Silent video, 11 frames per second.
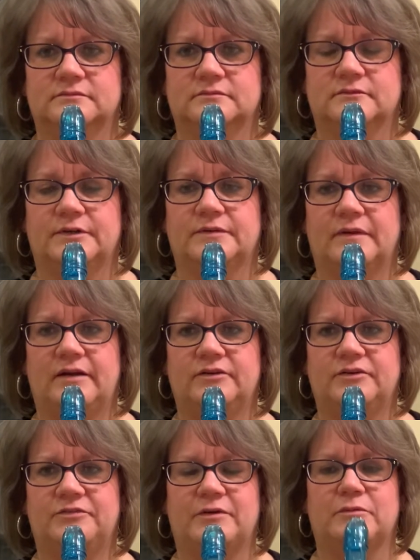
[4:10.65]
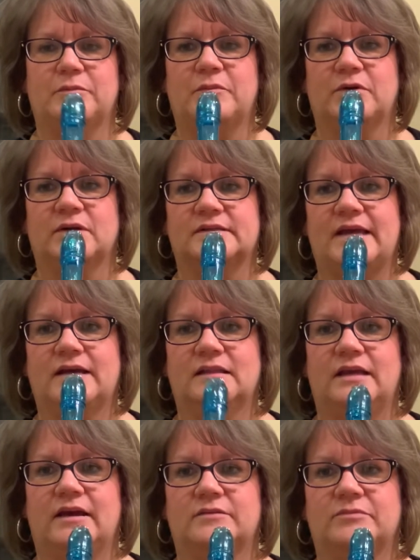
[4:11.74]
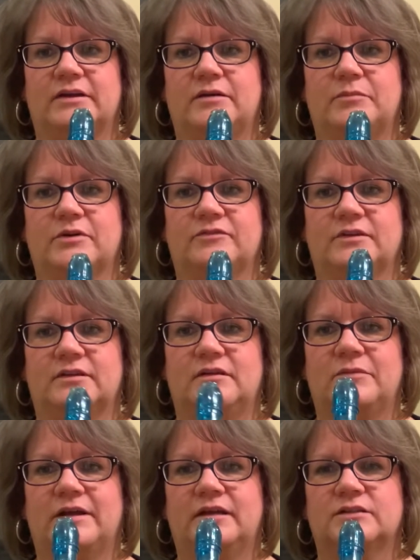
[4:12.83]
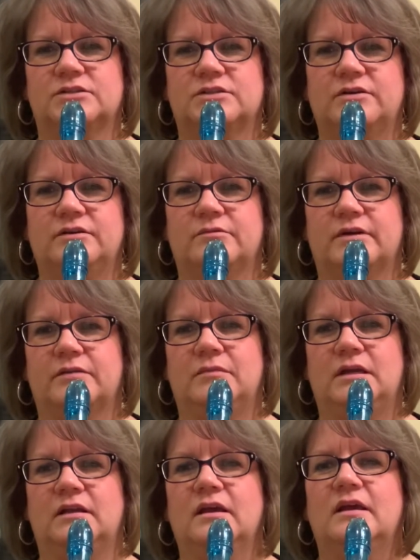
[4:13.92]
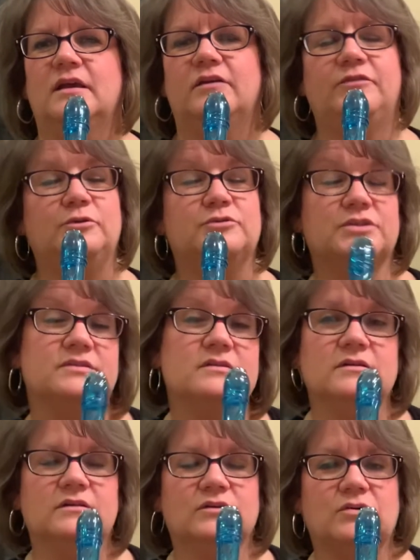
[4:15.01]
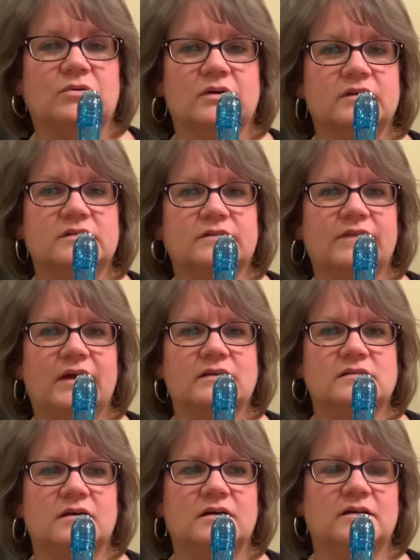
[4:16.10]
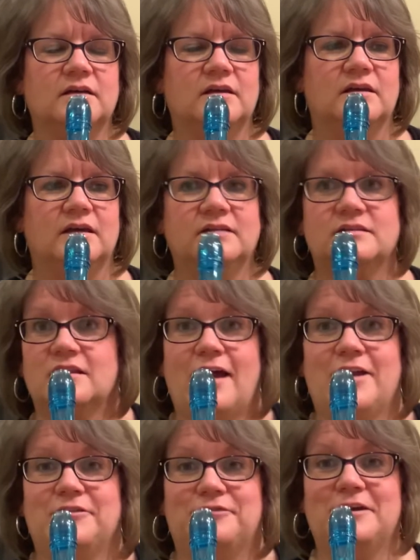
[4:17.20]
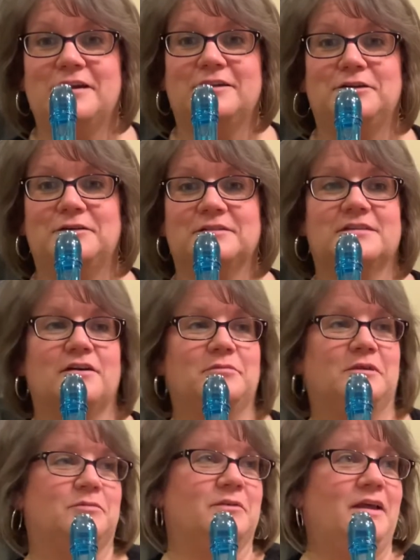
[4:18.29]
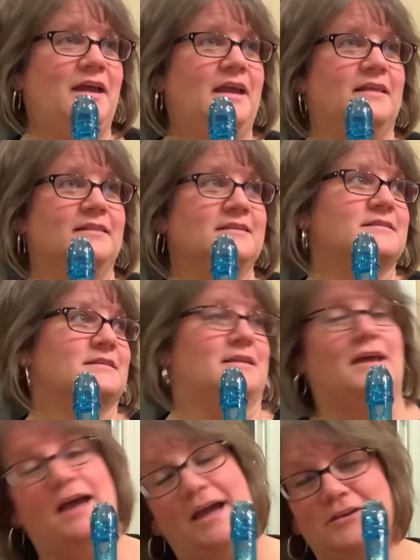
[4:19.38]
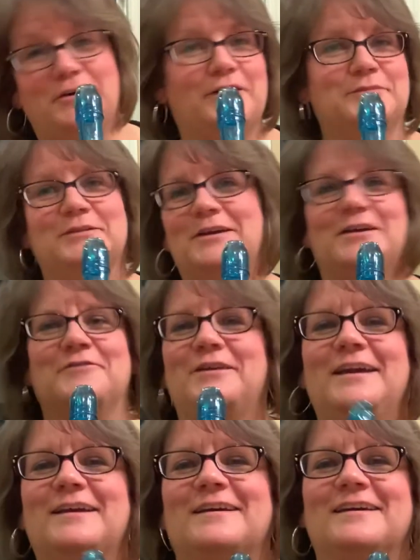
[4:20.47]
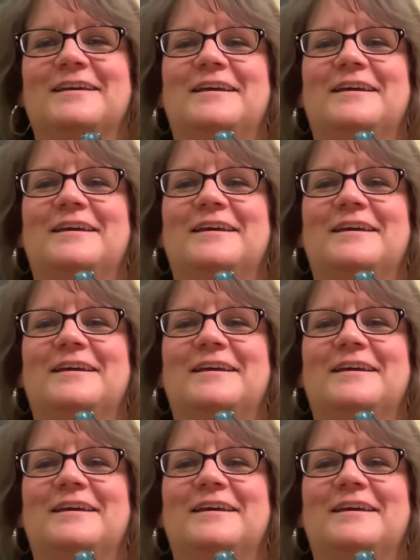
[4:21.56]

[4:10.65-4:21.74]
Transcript: know if I remember exactly how to play it perfectly, but I can show you what I mean. If you just learn the chorus of that song, it's a lot of fun, and you can tell people, hey, listen, I know how to play Havana.